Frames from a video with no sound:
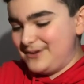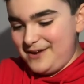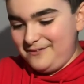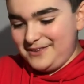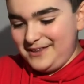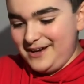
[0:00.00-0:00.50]

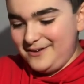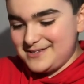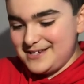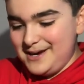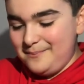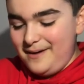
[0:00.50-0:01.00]
everything else
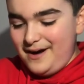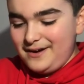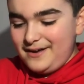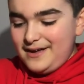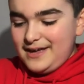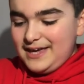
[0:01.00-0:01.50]
here.
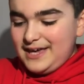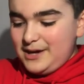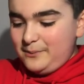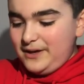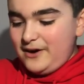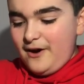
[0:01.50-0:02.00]
But here
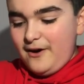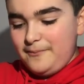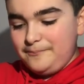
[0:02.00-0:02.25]
we go.